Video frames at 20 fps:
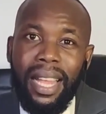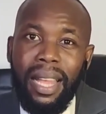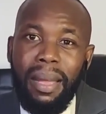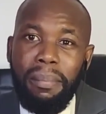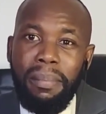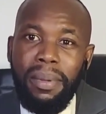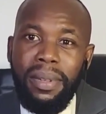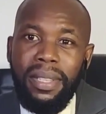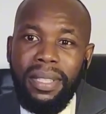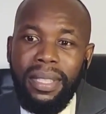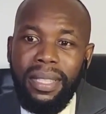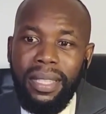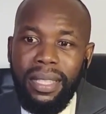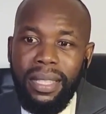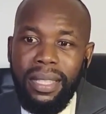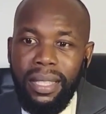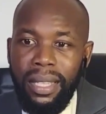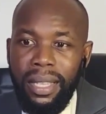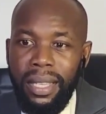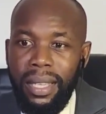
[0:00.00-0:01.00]

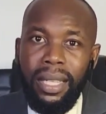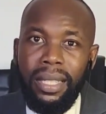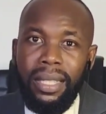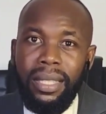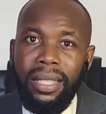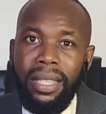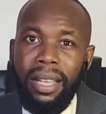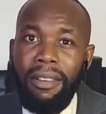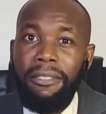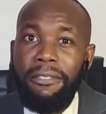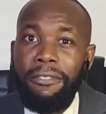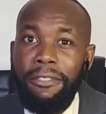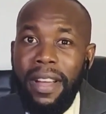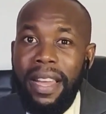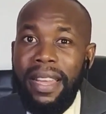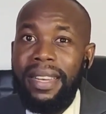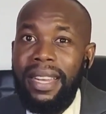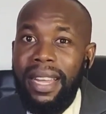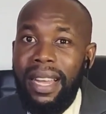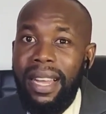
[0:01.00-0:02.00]
liability, that is their
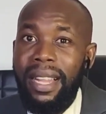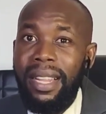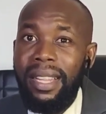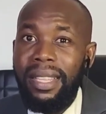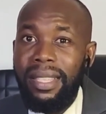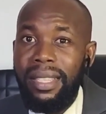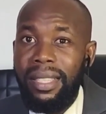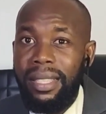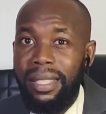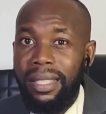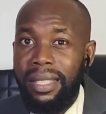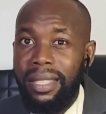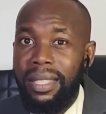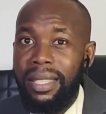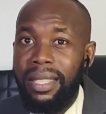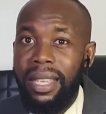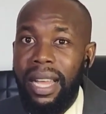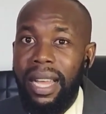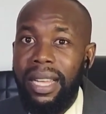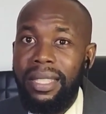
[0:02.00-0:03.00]
final
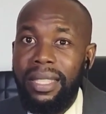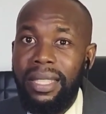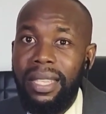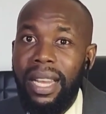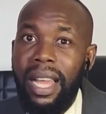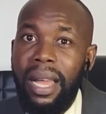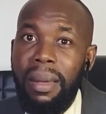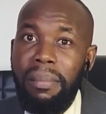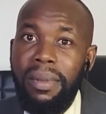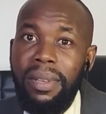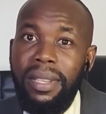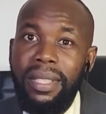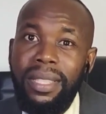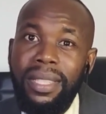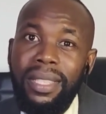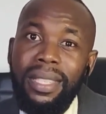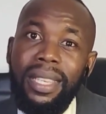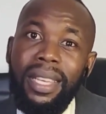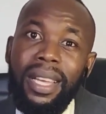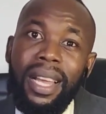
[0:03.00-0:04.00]
CIT
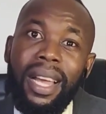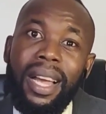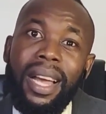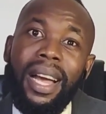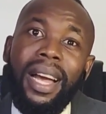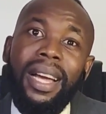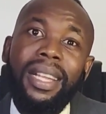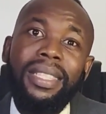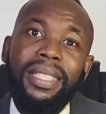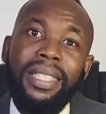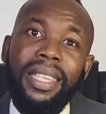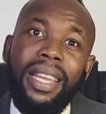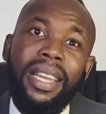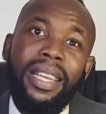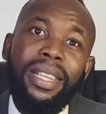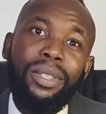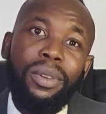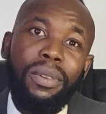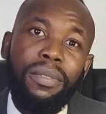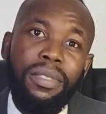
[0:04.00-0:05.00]
liability, at the
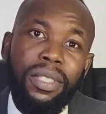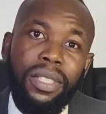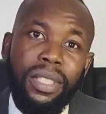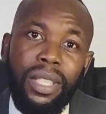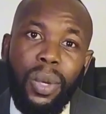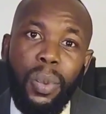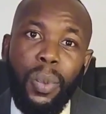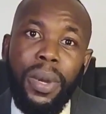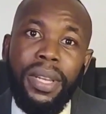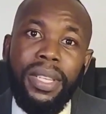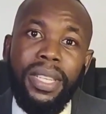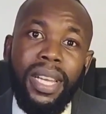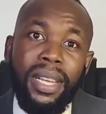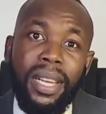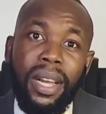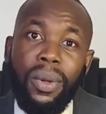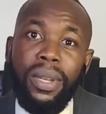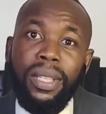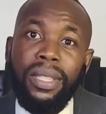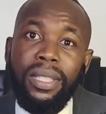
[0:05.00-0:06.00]
end of the year when they are
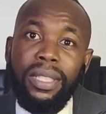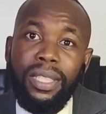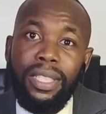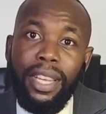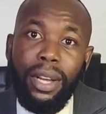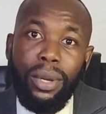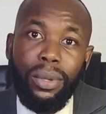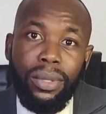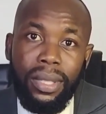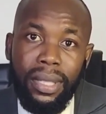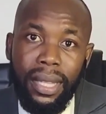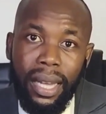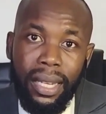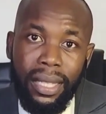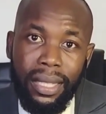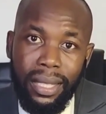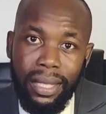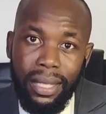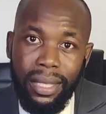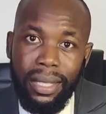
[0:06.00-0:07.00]
calculating their own
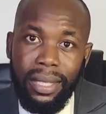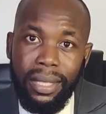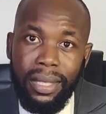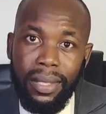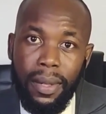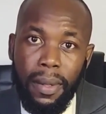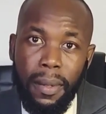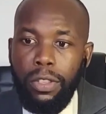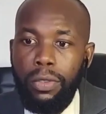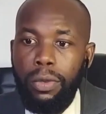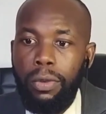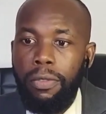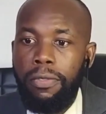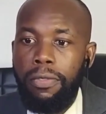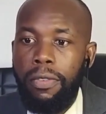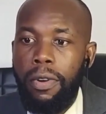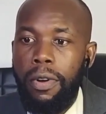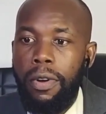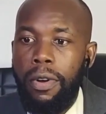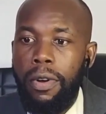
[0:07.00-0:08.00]
taxes. So
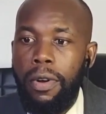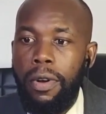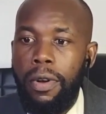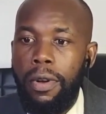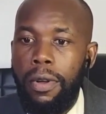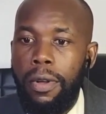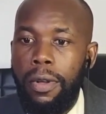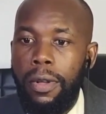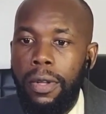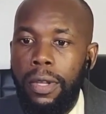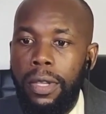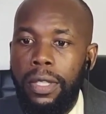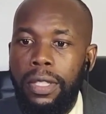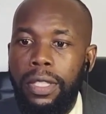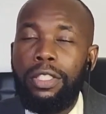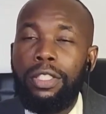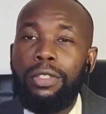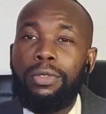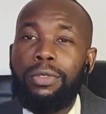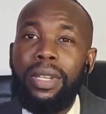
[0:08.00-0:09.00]
for
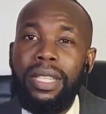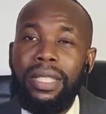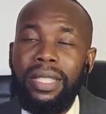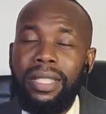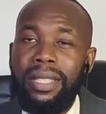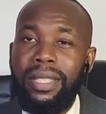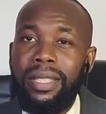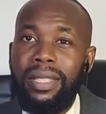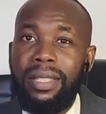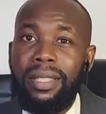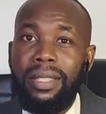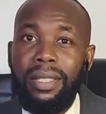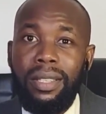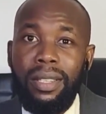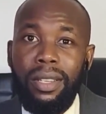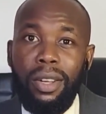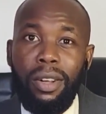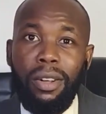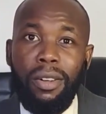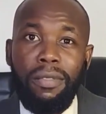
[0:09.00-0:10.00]
the rates
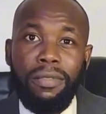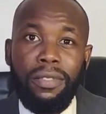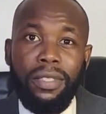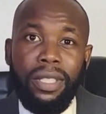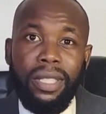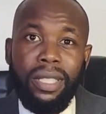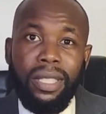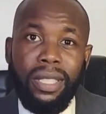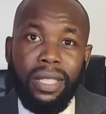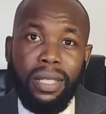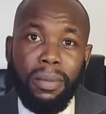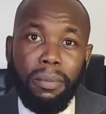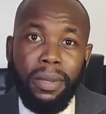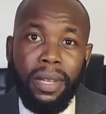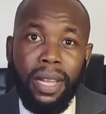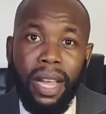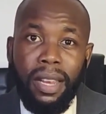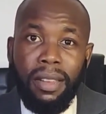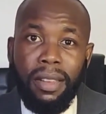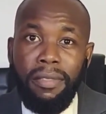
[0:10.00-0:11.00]
of this
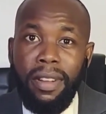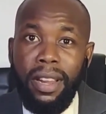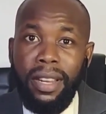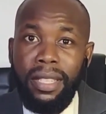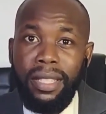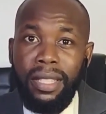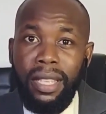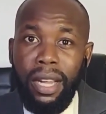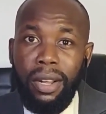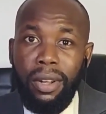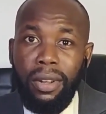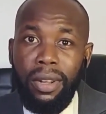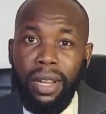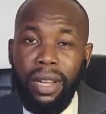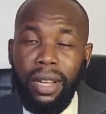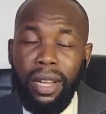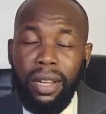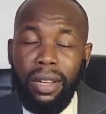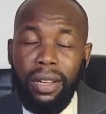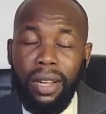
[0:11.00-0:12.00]
typically varies
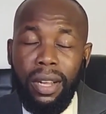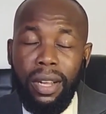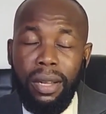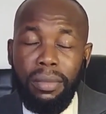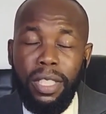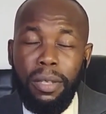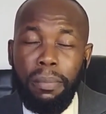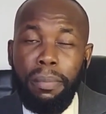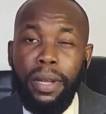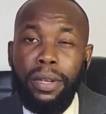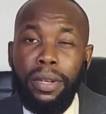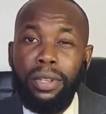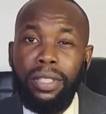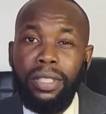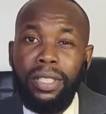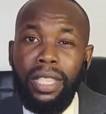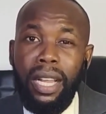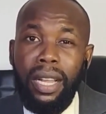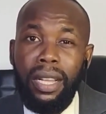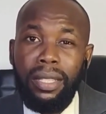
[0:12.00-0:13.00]
depending on
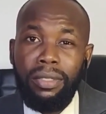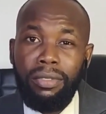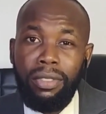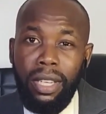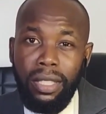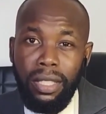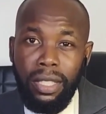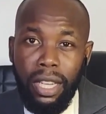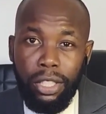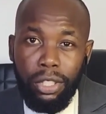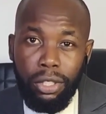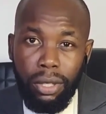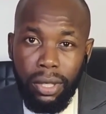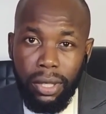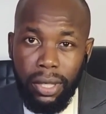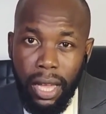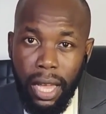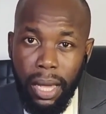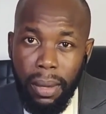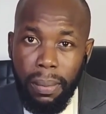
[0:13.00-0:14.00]
the transaction
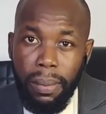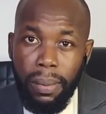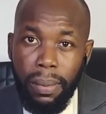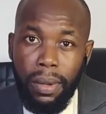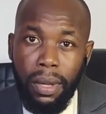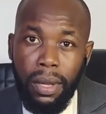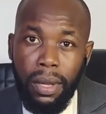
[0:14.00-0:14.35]
type.